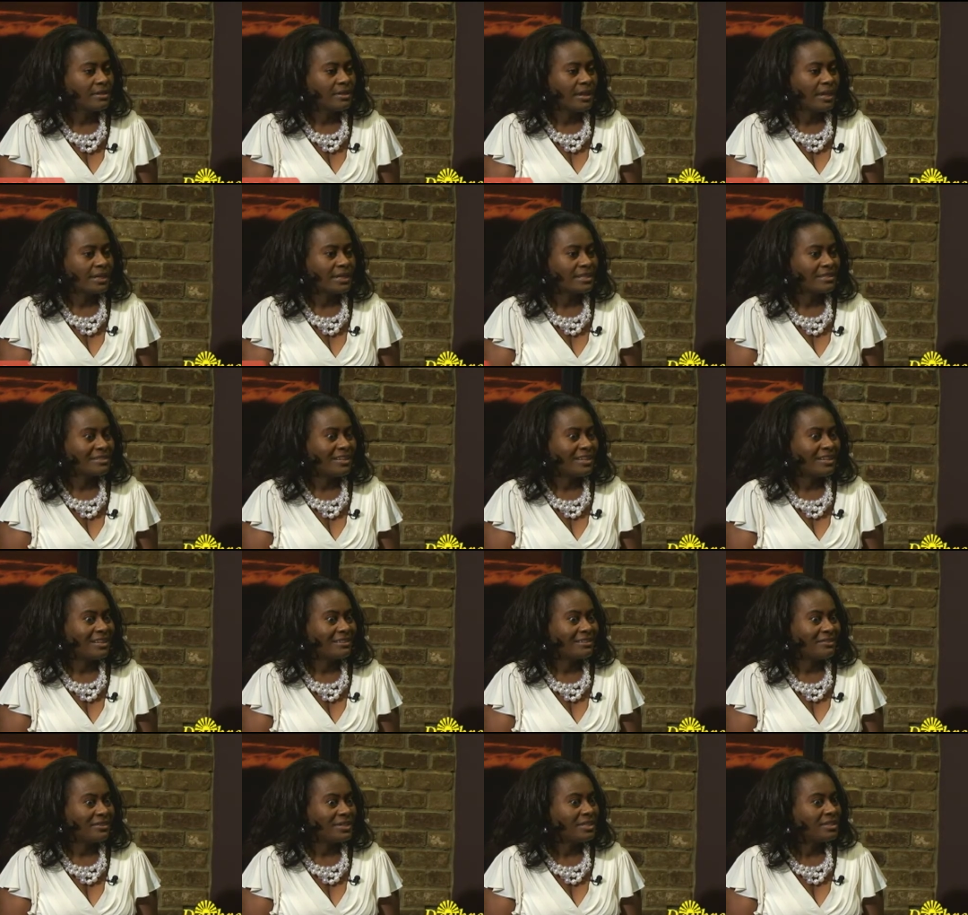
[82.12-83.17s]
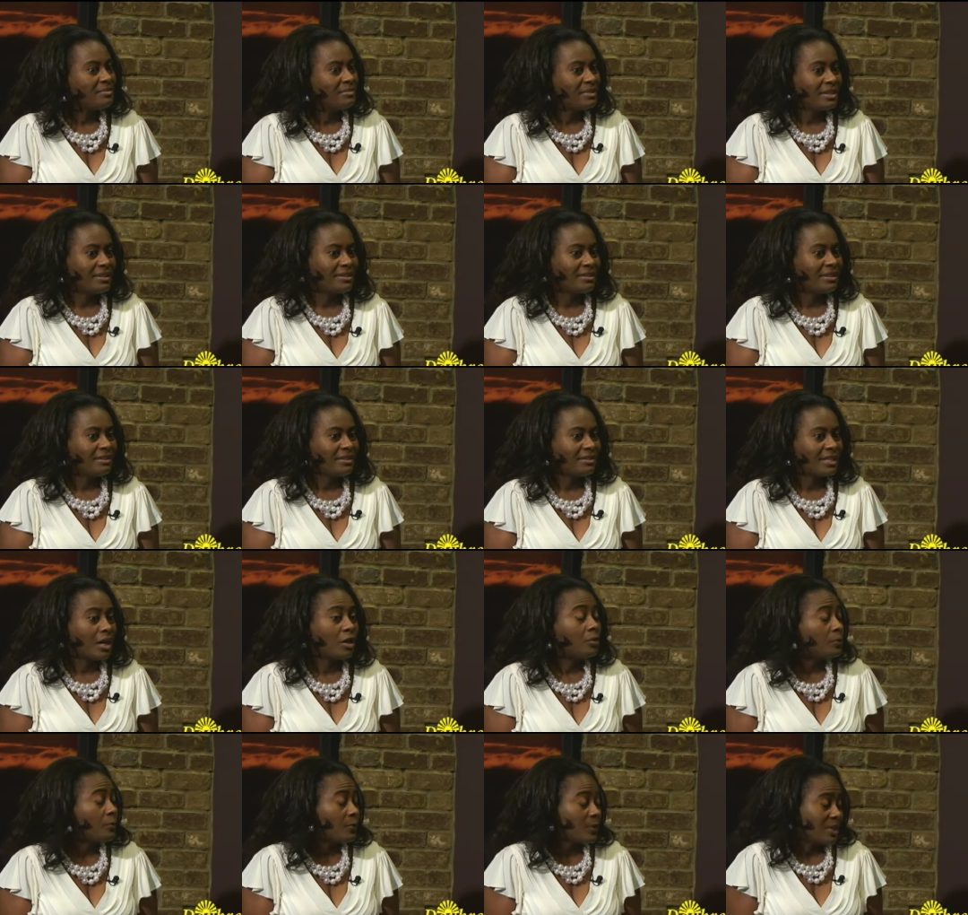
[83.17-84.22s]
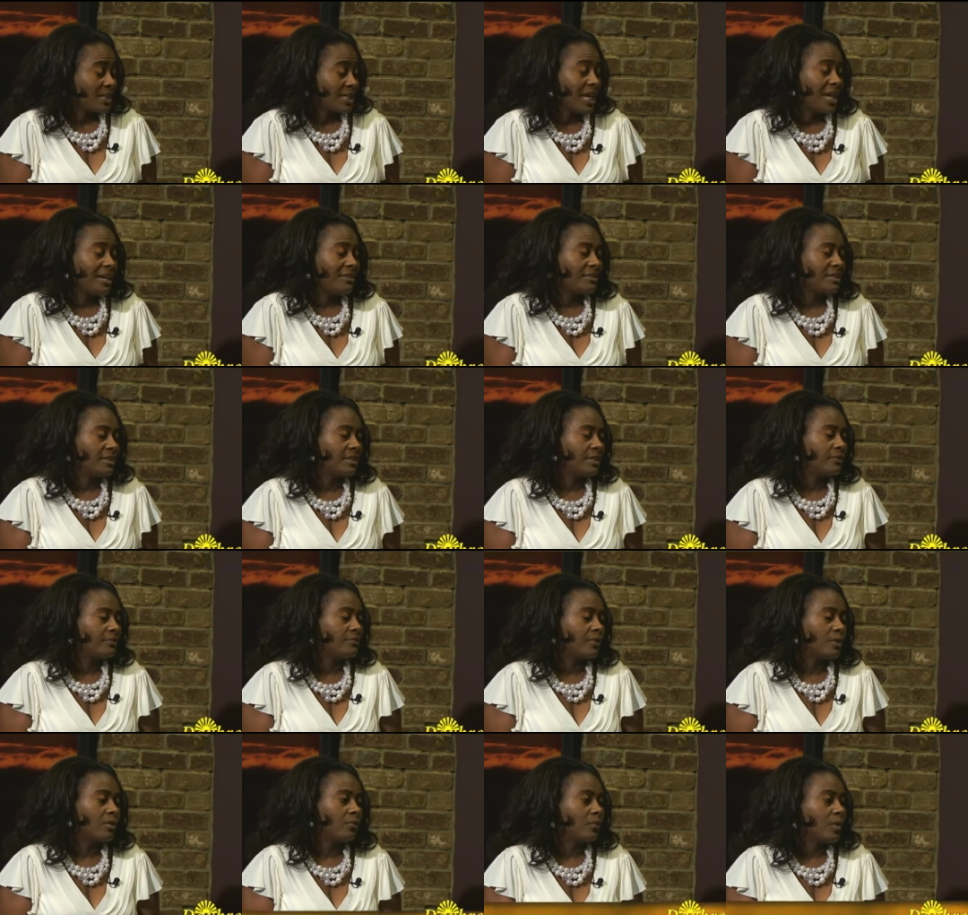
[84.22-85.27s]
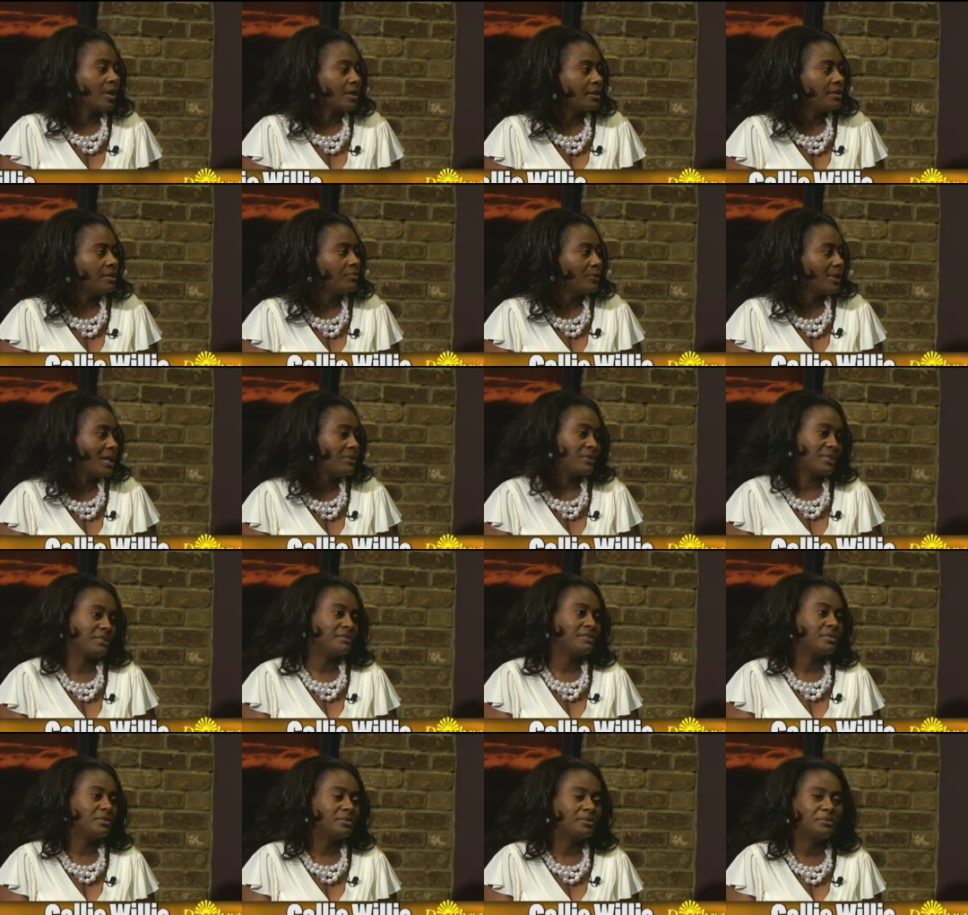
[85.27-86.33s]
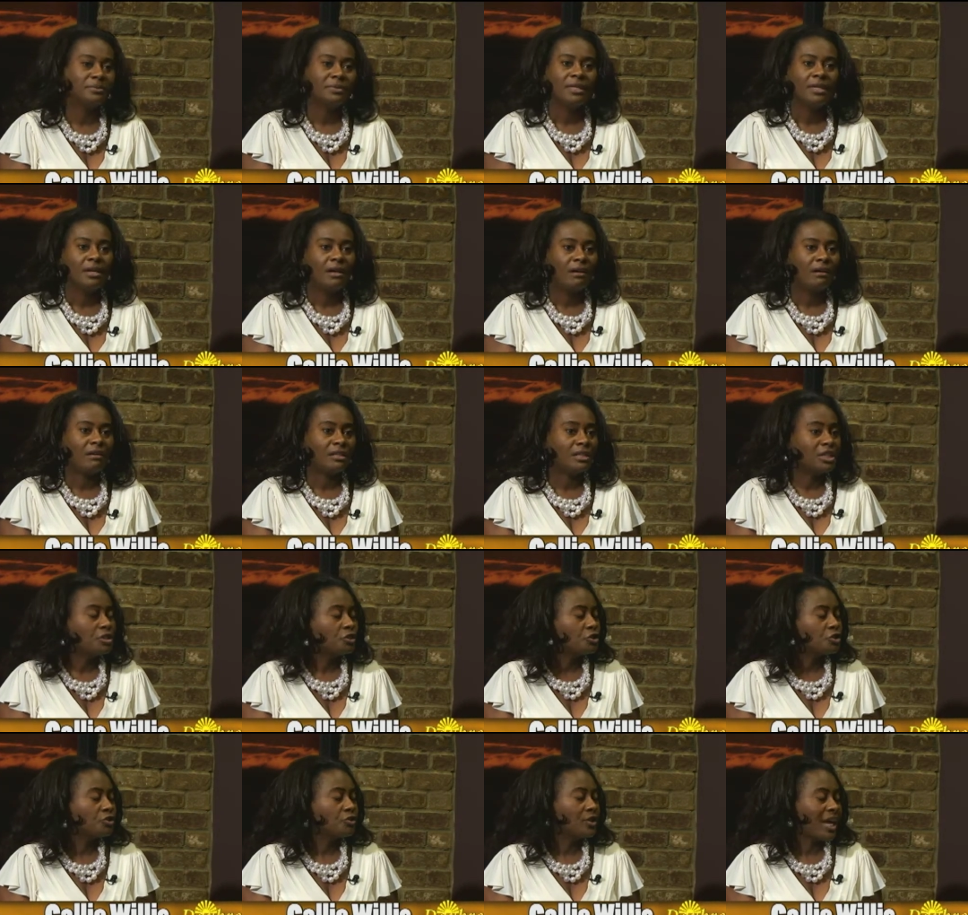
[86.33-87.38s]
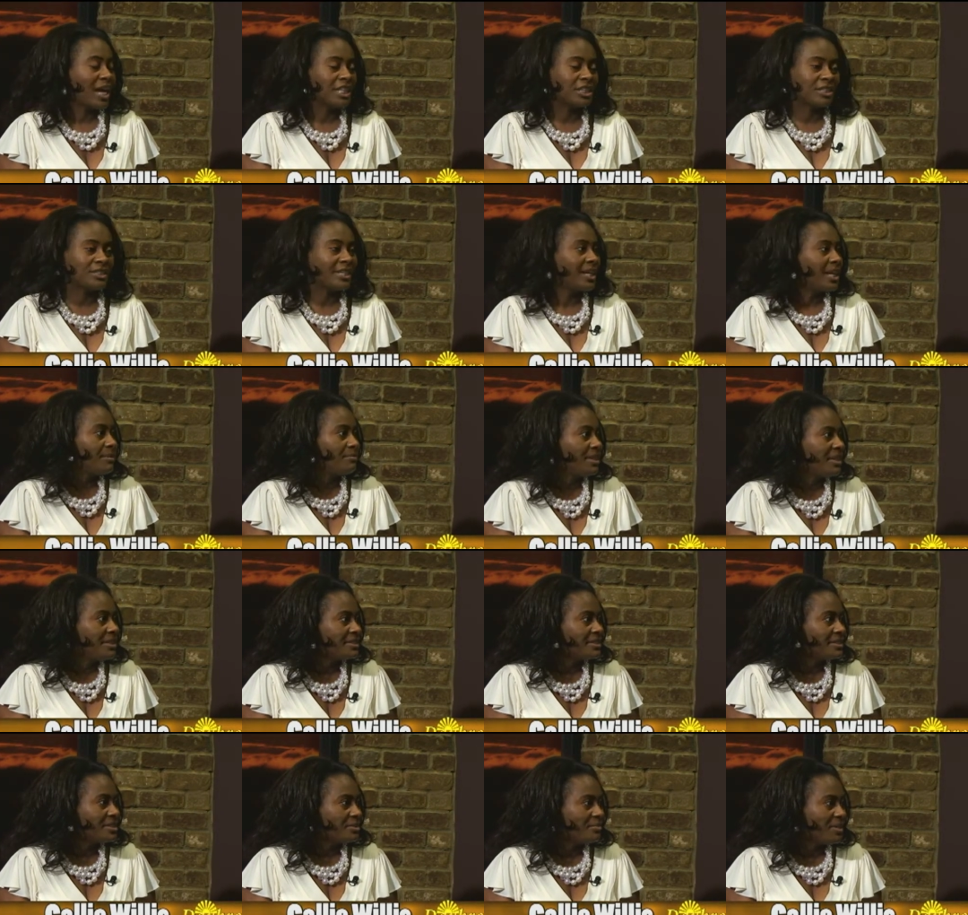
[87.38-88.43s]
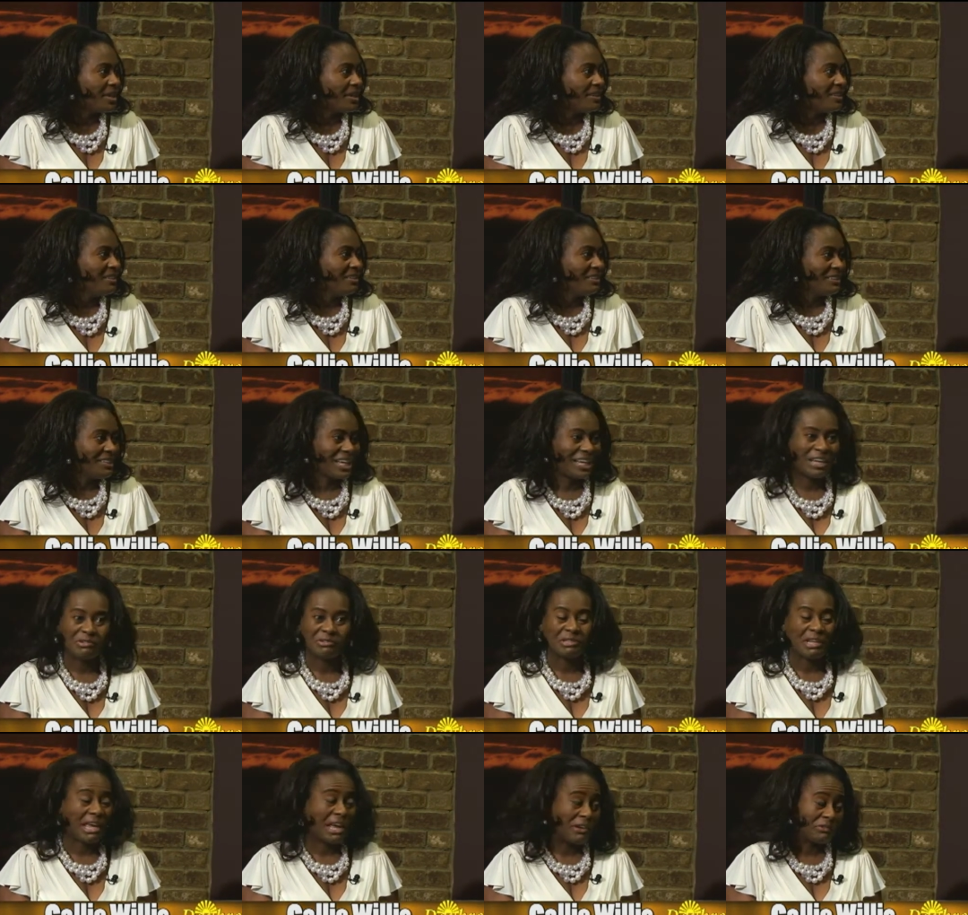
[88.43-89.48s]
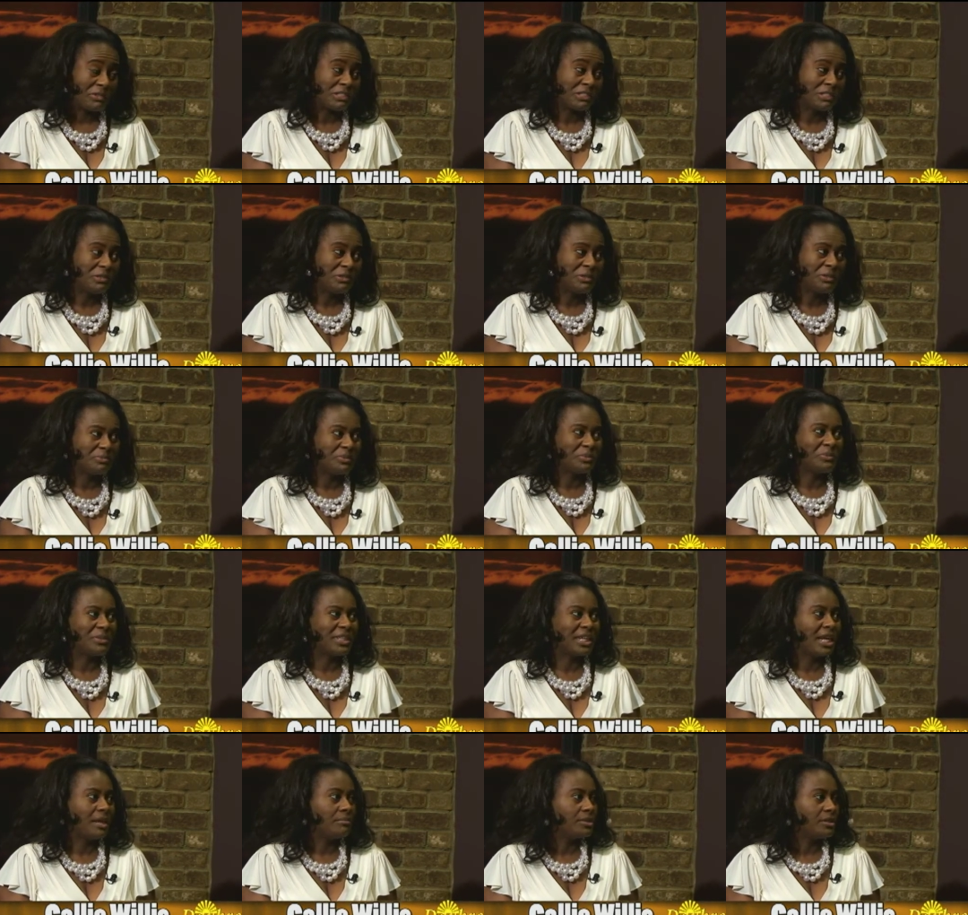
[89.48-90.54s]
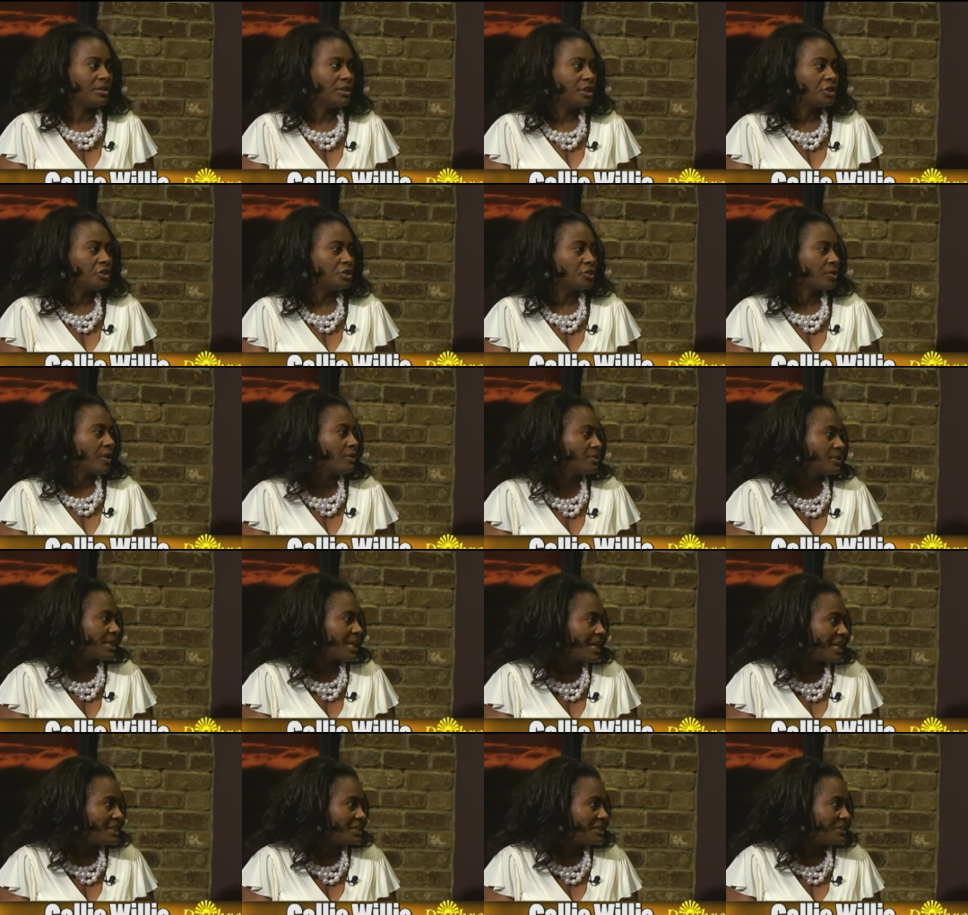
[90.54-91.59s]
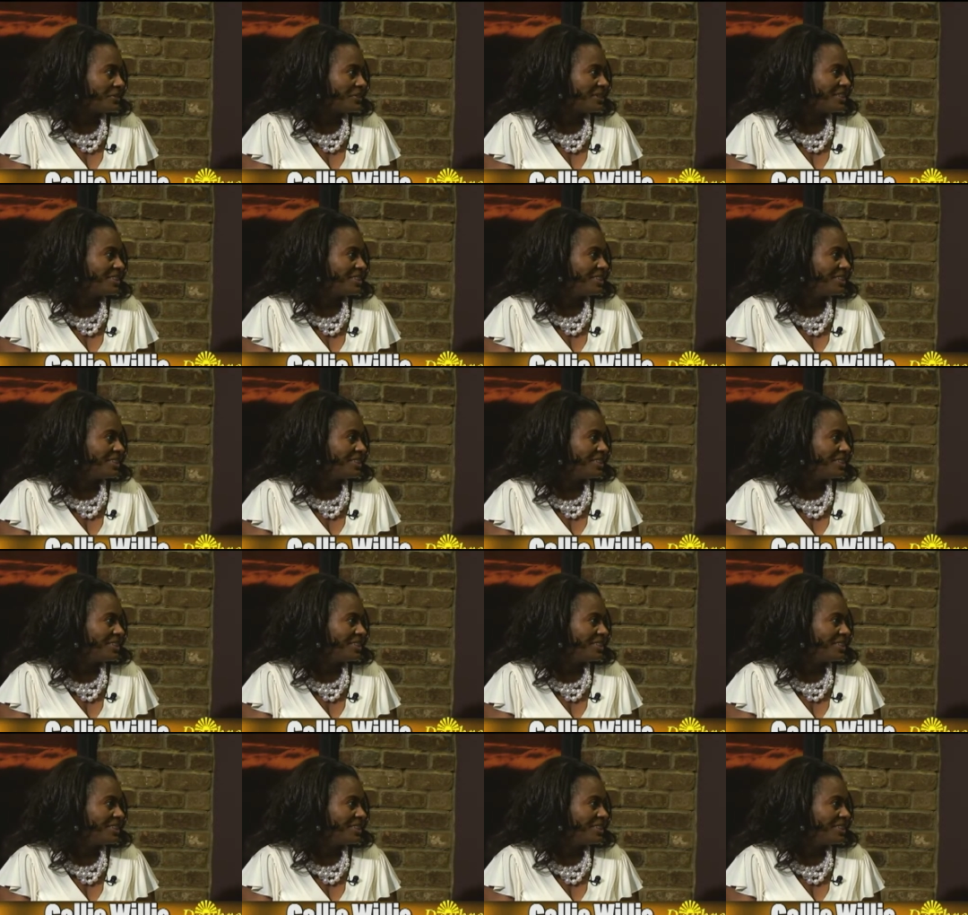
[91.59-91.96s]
I guess God granted me. Uh, I always had the gift of writing. When I was in school, uh, literature actually came easy to me. Now I was an average student, but when it came to literature, I was an A student